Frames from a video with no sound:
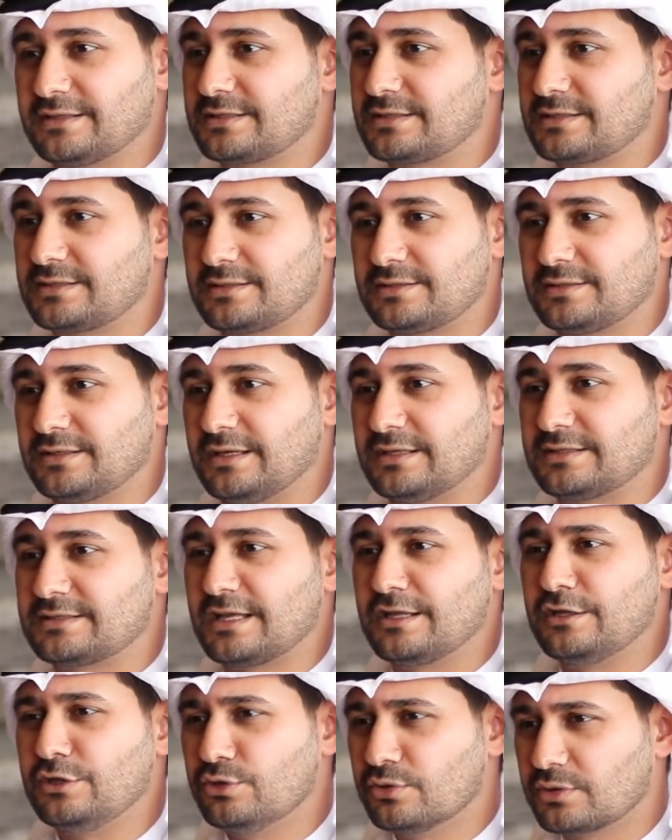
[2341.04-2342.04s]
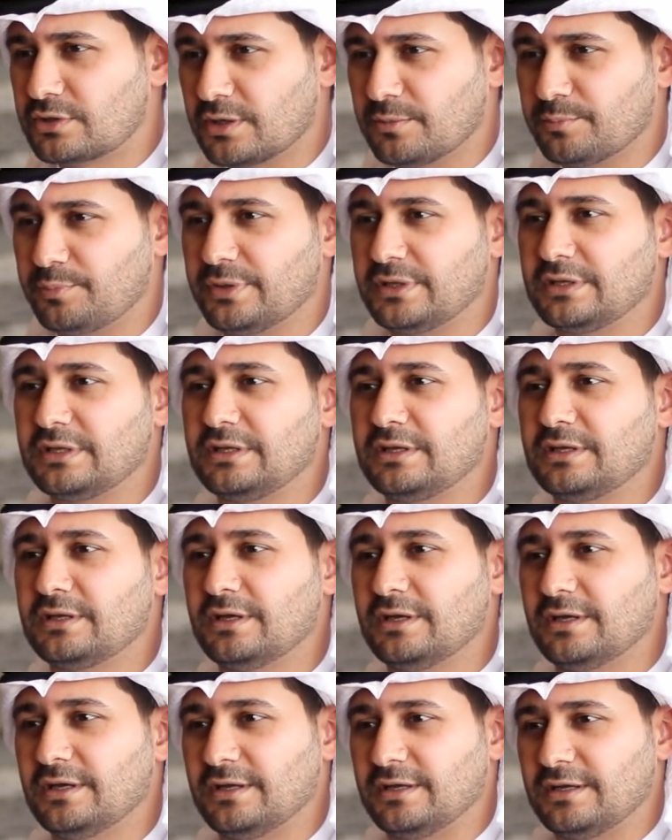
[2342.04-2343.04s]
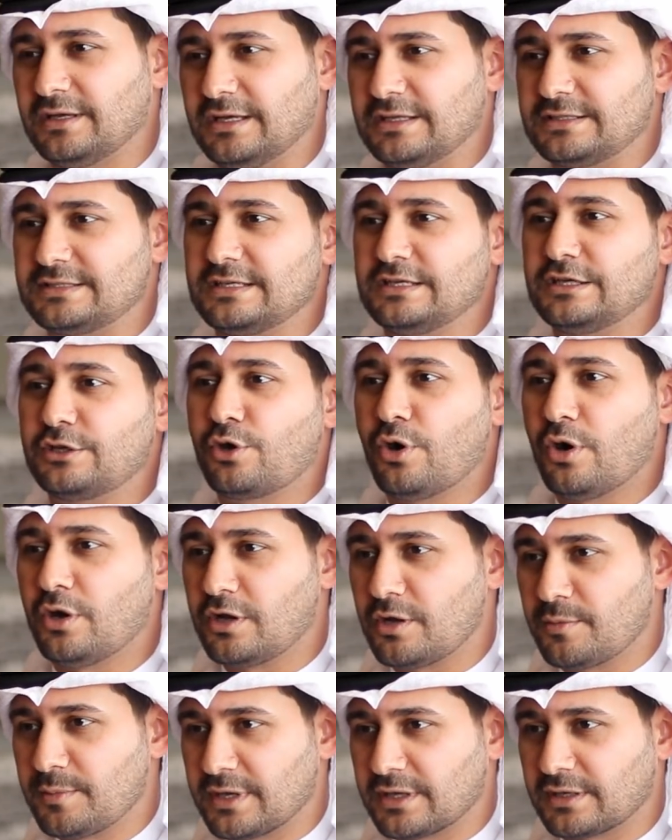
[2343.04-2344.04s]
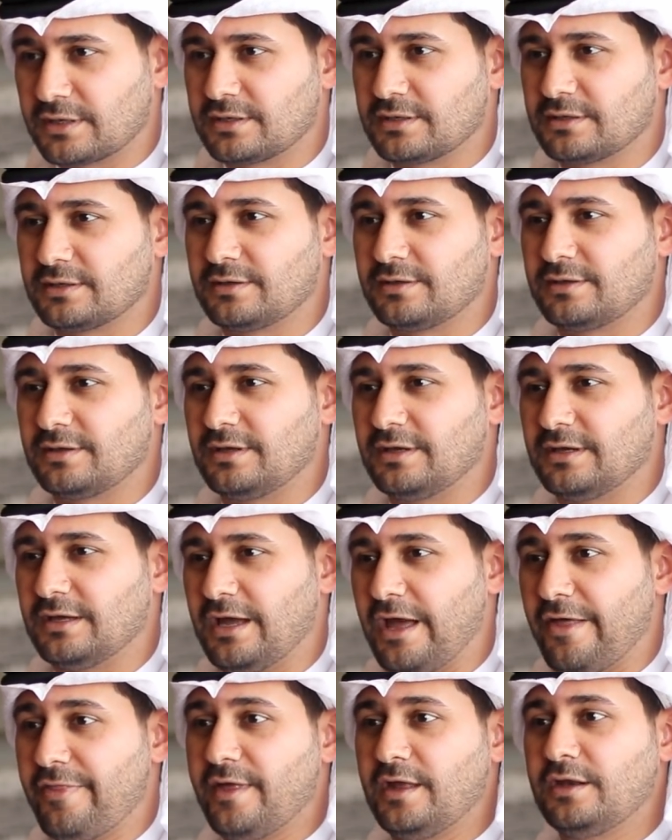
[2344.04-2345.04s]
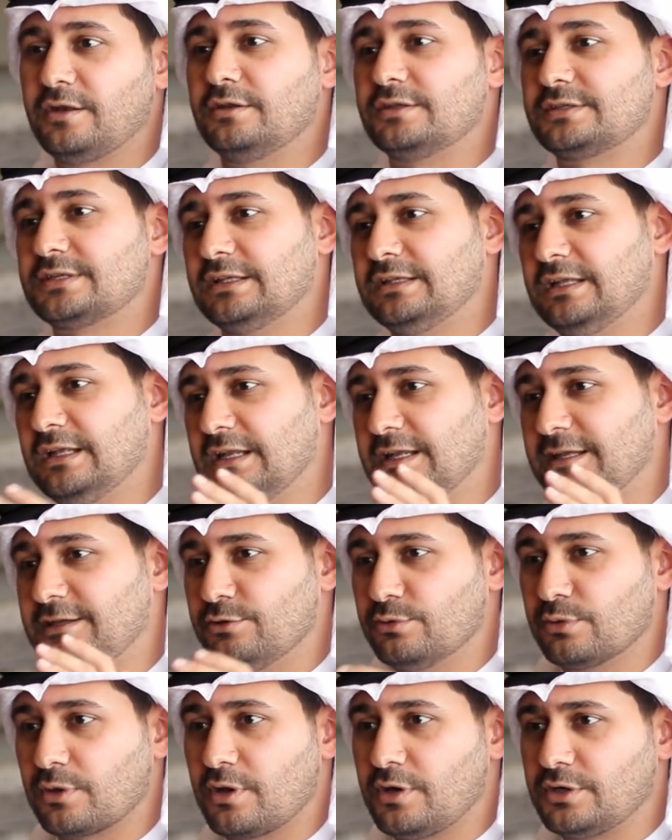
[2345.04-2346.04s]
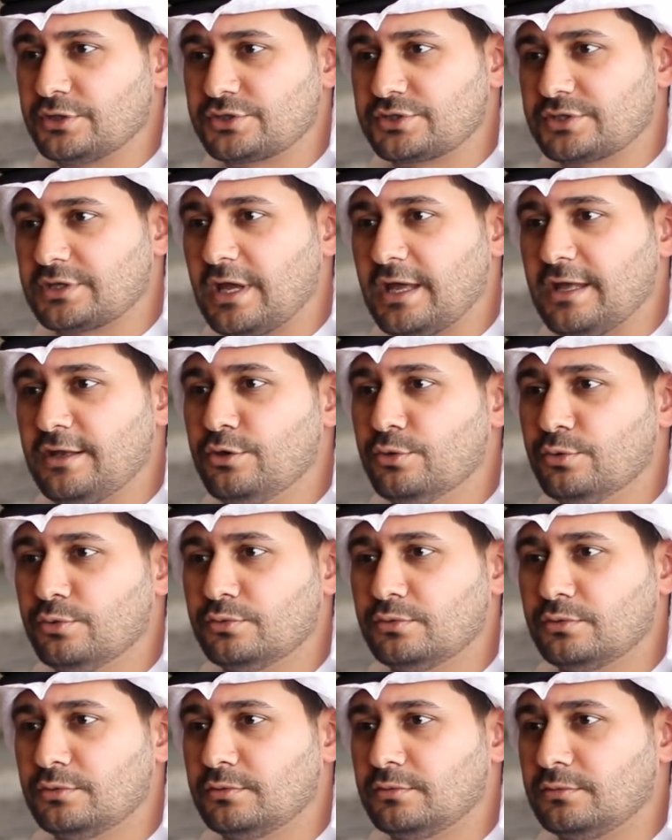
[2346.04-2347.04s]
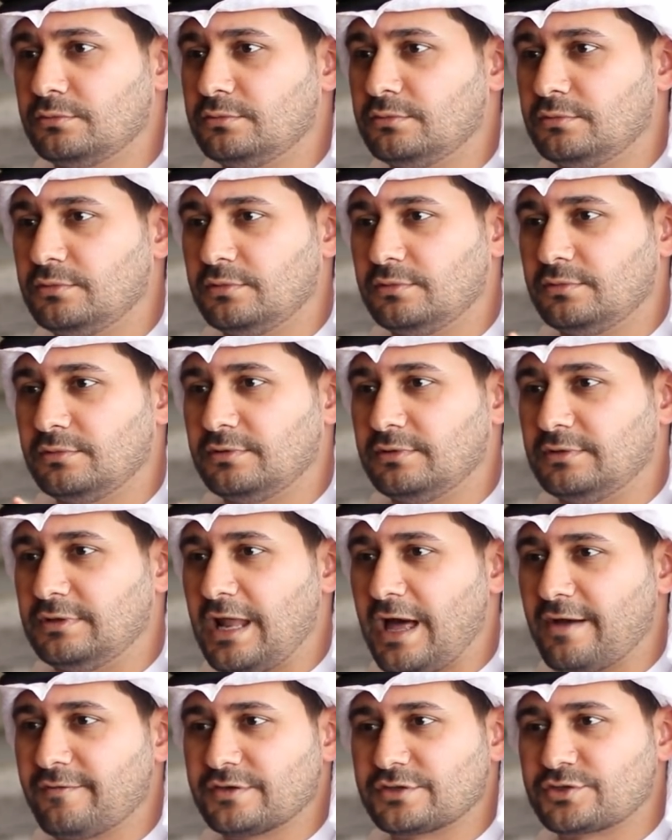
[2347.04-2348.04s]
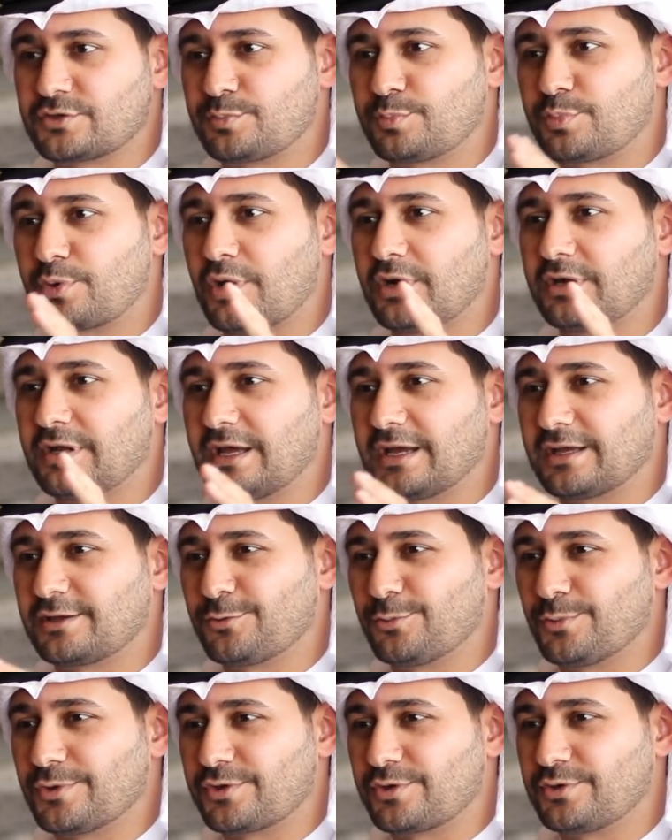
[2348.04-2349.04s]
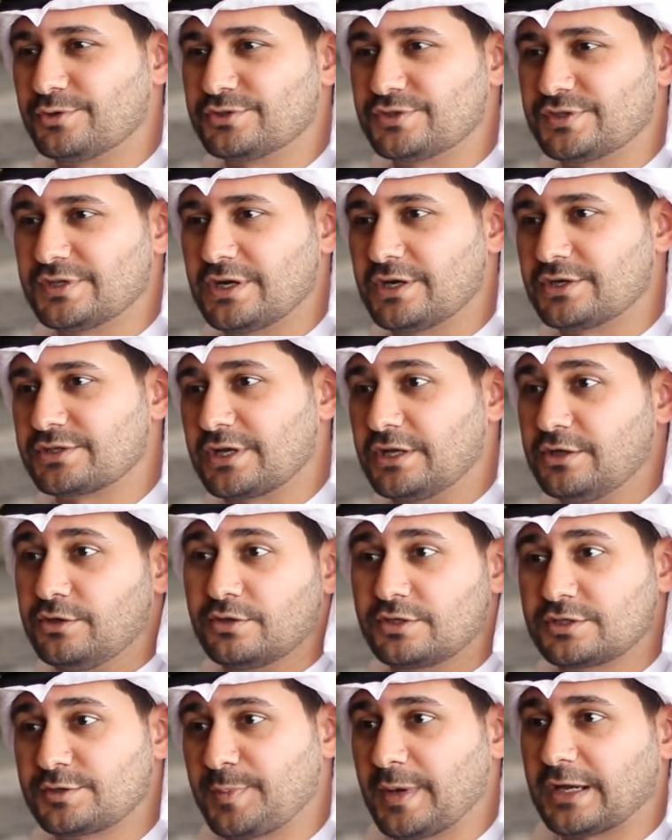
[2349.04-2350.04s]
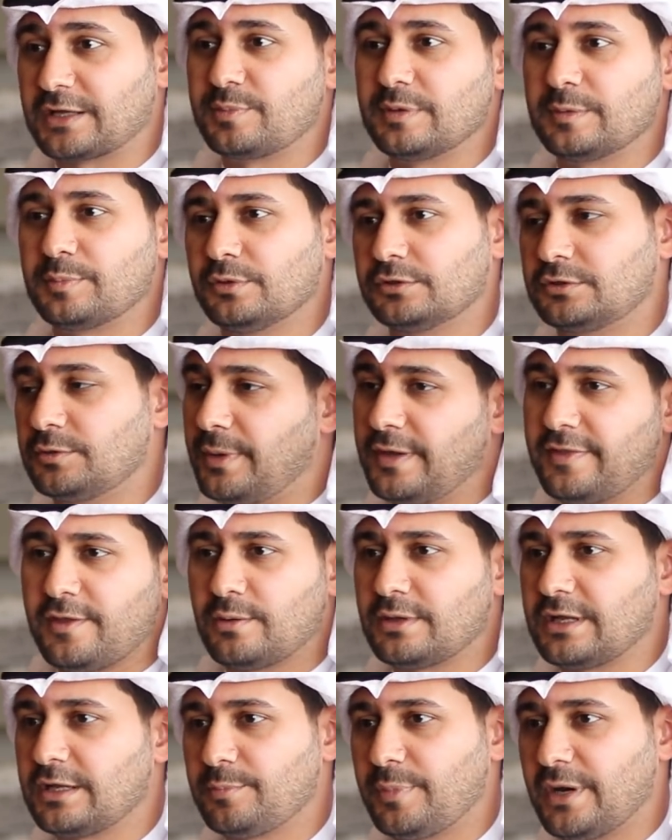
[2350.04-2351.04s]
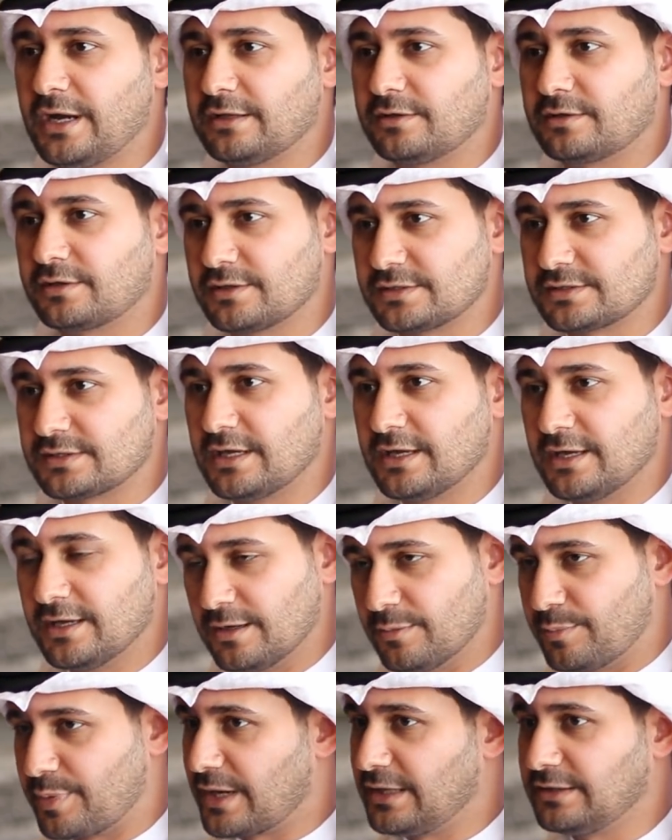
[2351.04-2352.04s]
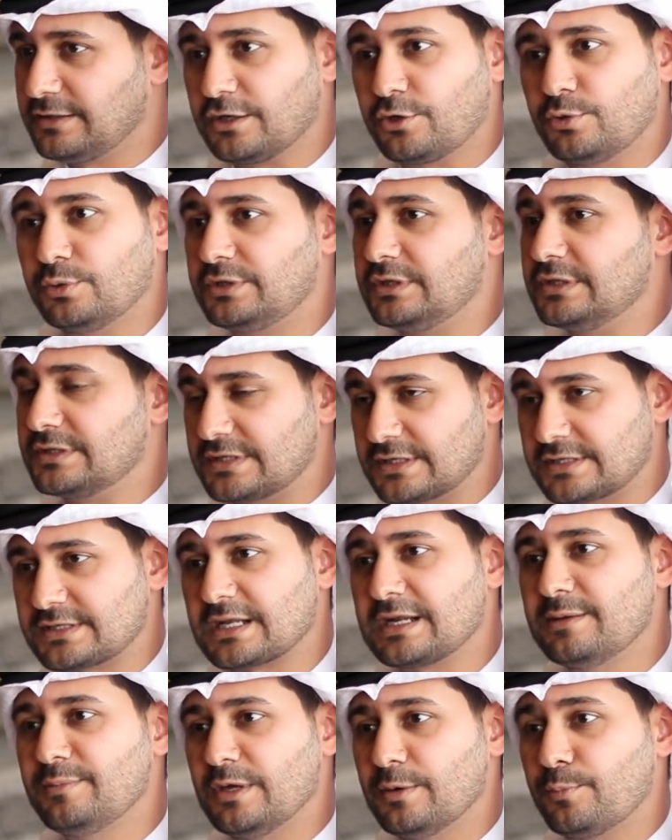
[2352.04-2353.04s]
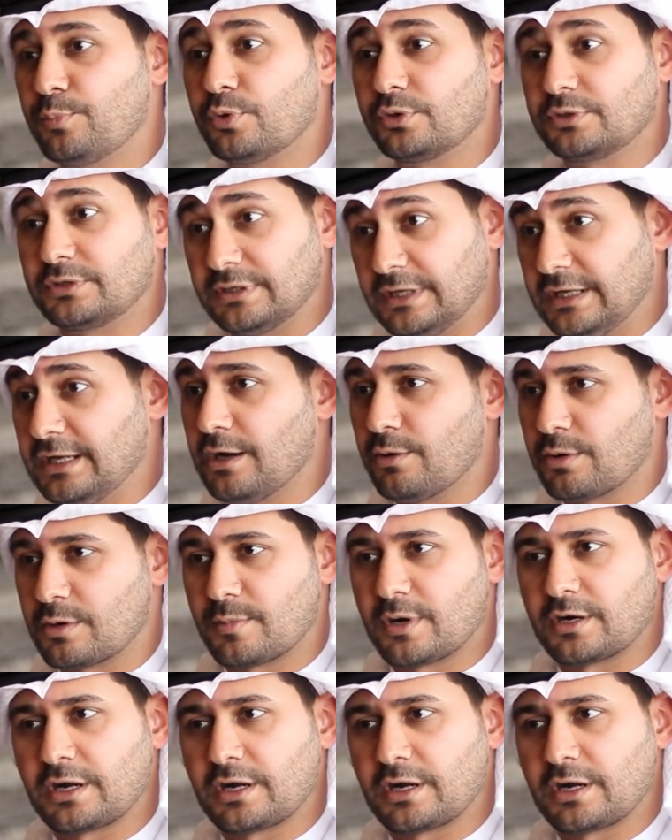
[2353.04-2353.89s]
it's a new company, it's economic, and then suddenly you launch a new lavish product with concierge and you expect people to buy. They will not buy it because brand equity is extremely important in our